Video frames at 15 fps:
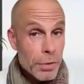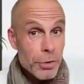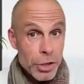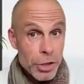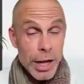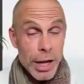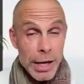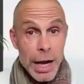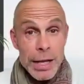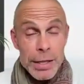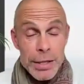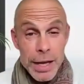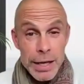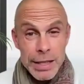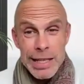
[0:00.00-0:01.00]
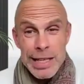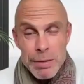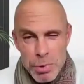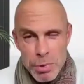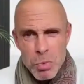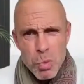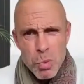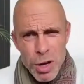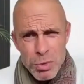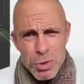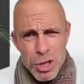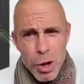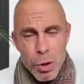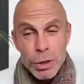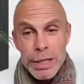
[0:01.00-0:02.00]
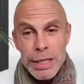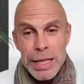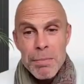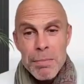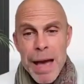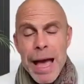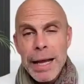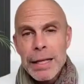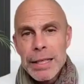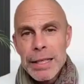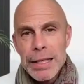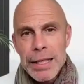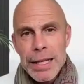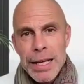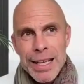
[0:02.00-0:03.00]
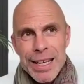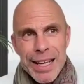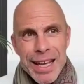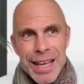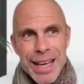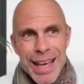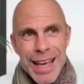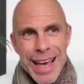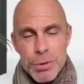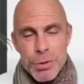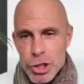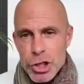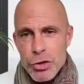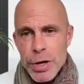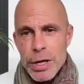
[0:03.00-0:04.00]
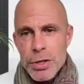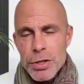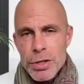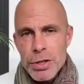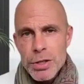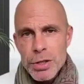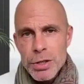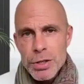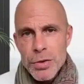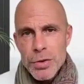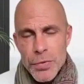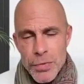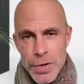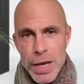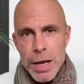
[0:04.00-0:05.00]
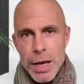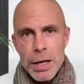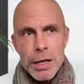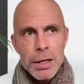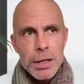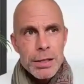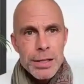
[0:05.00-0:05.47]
just like I'd taken that leap, but what was holding them back? And it was stress, fear,